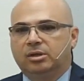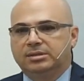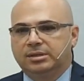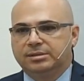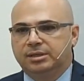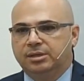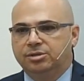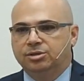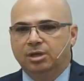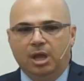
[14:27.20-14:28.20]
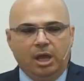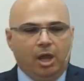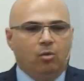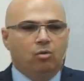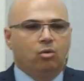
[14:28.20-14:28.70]
We are always
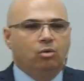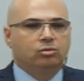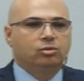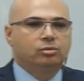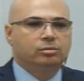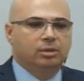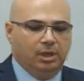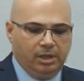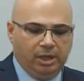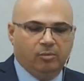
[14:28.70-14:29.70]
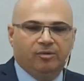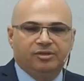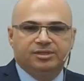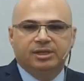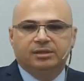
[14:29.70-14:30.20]
quenching our thirst. Is a
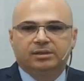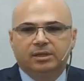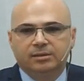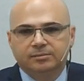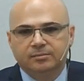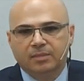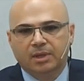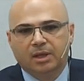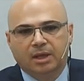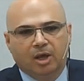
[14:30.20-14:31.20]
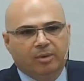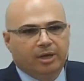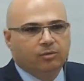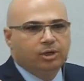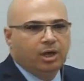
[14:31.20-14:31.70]
service, as is a
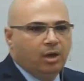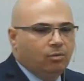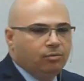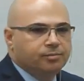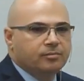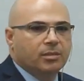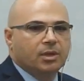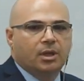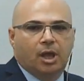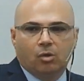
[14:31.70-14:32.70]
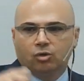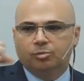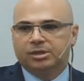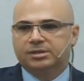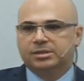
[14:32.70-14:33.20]
visitation, is a meeting,
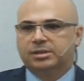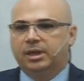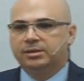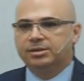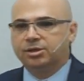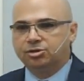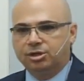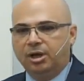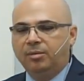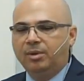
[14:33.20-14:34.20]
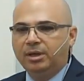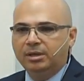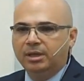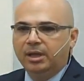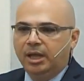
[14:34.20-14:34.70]
is a group of
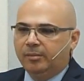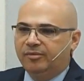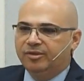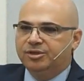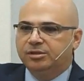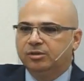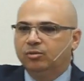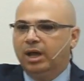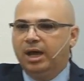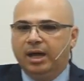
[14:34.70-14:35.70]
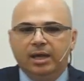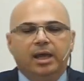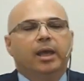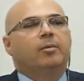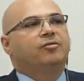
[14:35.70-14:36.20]
assistance that calls,
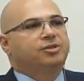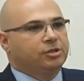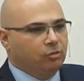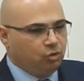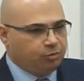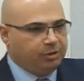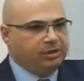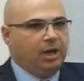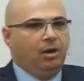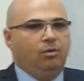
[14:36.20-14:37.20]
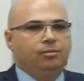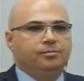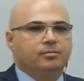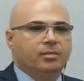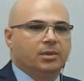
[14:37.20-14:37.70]
is a visitation at home, is a
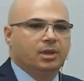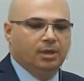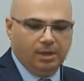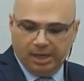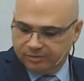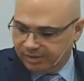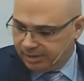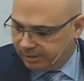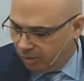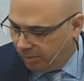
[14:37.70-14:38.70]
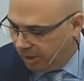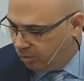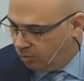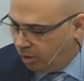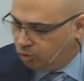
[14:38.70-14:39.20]
visit in the hospital,
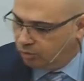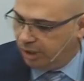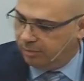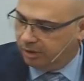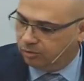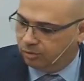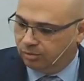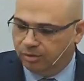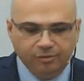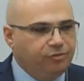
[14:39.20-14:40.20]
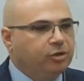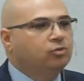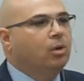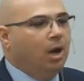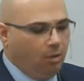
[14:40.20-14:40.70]
and even sometimes a
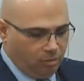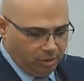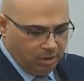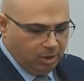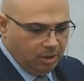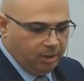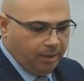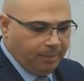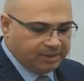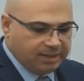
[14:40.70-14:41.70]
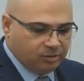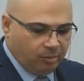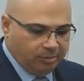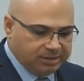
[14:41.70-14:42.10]
gathering, a virtual gathering